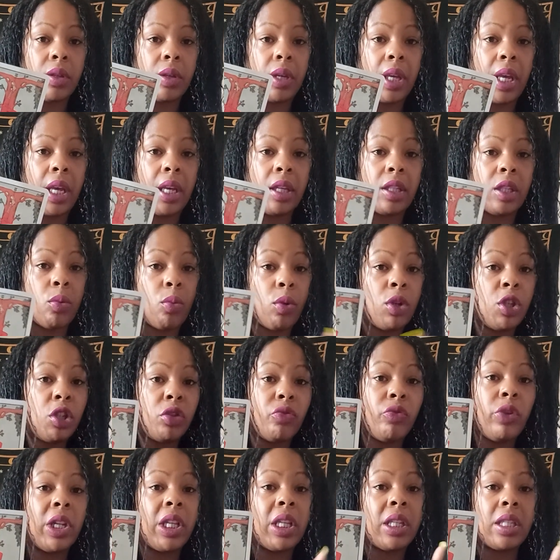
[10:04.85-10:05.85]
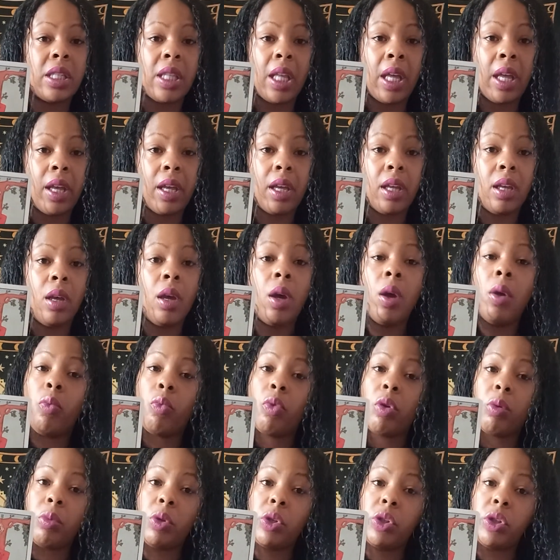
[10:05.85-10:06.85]
Okay, so once you release that, I
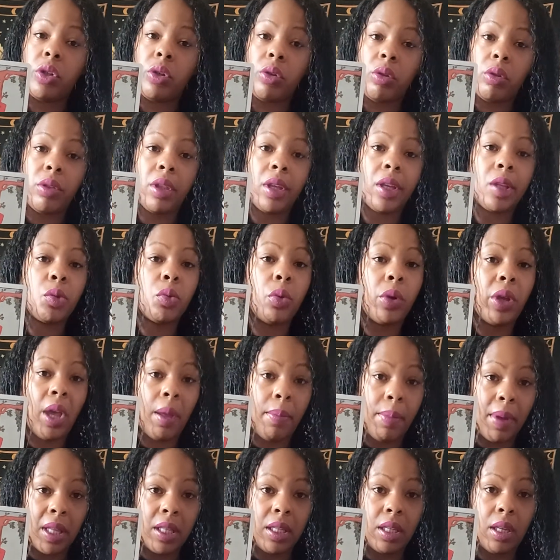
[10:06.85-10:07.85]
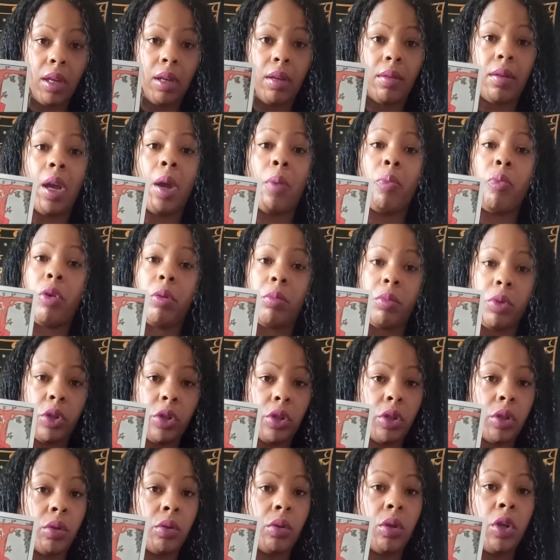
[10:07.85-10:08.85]
promise you things will get better. I promise
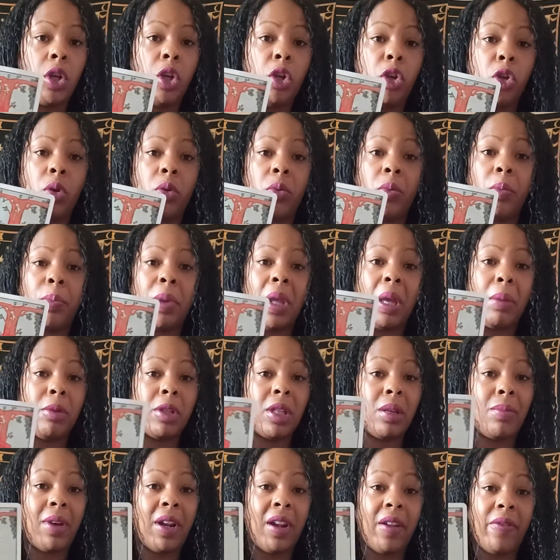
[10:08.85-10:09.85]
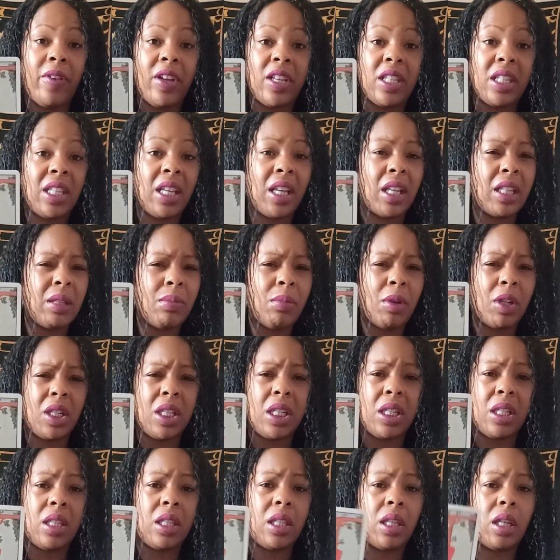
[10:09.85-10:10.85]
you, you'll be able to manifest things much
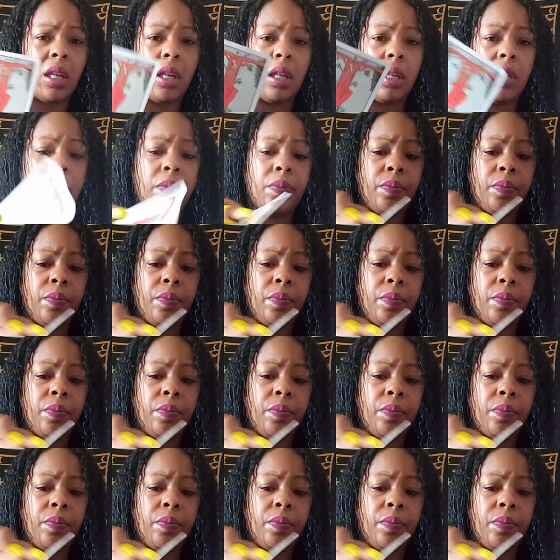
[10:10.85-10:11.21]
easier.